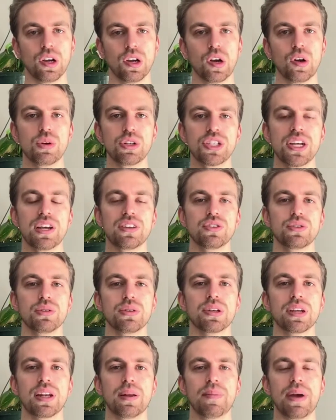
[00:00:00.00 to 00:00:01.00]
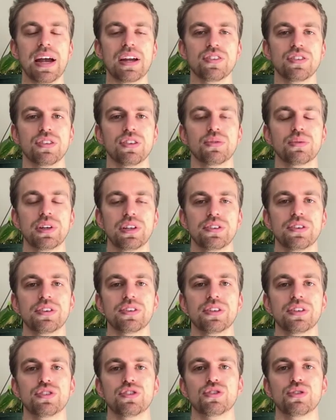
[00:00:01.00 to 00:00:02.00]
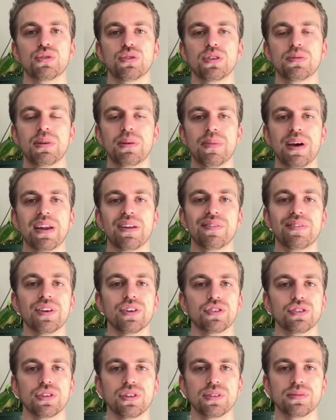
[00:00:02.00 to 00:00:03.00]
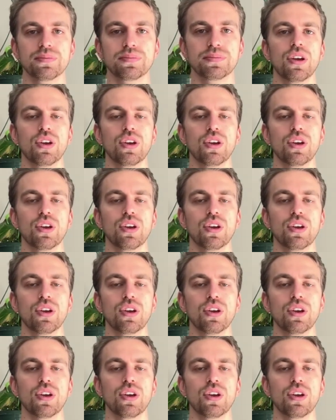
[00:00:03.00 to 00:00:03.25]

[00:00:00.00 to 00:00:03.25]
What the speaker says: which, as you can imagine, the research has shown to be beneficial.